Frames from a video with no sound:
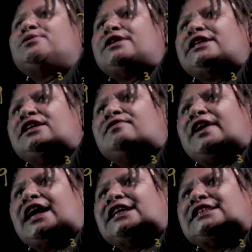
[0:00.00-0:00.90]
will give
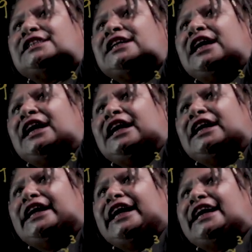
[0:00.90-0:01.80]
us
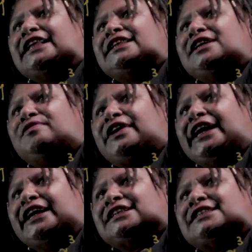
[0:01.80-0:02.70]
negative
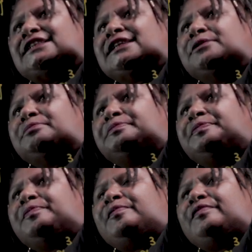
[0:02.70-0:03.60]
x.
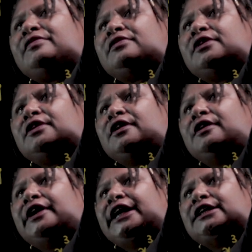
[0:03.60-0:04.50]
All
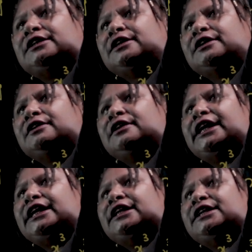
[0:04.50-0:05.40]
right?
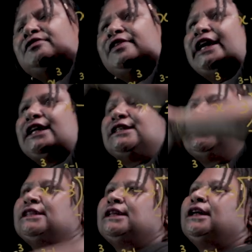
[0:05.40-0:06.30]
Negative
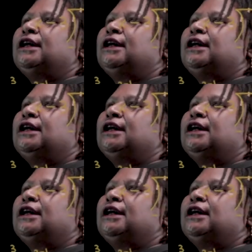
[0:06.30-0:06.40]
x.